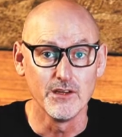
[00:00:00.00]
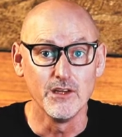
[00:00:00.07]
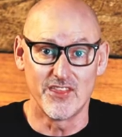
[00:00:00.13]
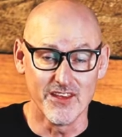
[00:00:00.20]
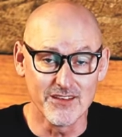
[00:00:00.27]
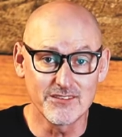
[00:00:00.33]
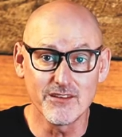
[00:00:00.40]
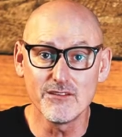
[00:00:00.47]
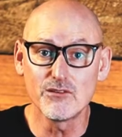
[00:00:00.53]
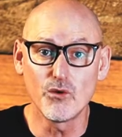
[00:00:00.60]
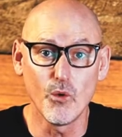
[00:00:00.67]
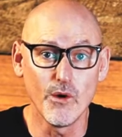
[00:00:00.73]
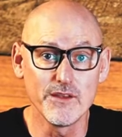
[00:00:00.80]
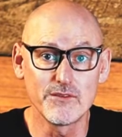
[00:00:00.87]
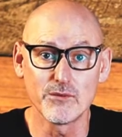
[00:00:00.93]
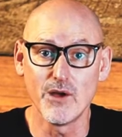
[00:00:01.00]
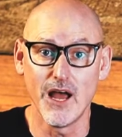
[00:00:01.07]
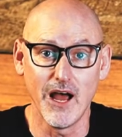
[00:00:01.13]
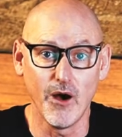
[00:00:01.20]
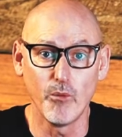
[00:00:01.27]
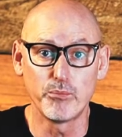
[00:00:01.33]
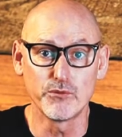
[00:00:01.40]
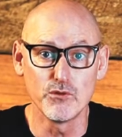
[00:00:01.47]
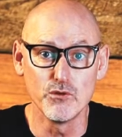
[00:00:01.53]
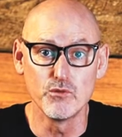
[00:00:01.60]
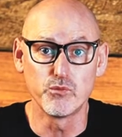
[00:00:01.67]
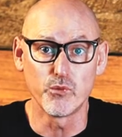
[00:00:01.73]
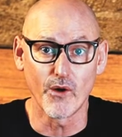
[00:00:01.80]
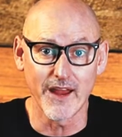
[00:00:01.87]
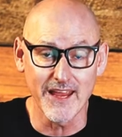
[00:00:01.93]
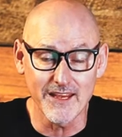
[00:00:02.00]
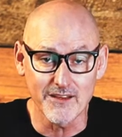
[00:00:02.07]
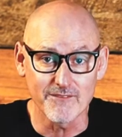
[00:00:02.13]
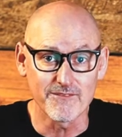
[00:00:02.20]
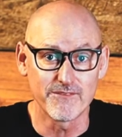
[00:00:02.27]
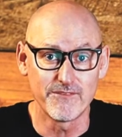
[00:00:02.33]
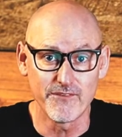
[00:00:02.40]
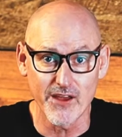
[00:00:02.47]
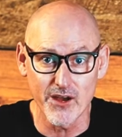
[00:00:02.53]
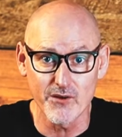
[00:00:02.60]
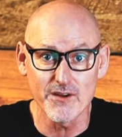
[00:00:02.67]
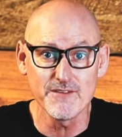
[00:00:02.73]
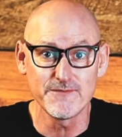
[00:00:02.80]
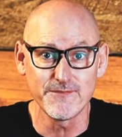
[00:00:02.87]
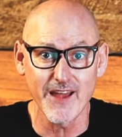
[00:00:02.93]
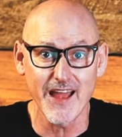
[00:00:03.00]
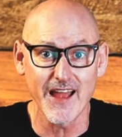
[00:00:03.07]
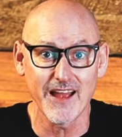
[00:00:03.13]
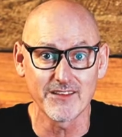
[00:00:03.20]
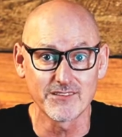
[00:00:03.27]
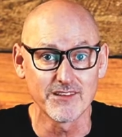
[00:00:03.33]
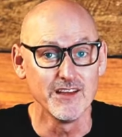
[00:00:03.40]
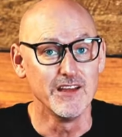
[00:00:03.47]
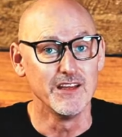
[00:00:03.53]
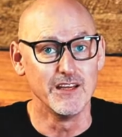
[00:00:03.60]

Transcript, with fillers: This is going to help you rank very fast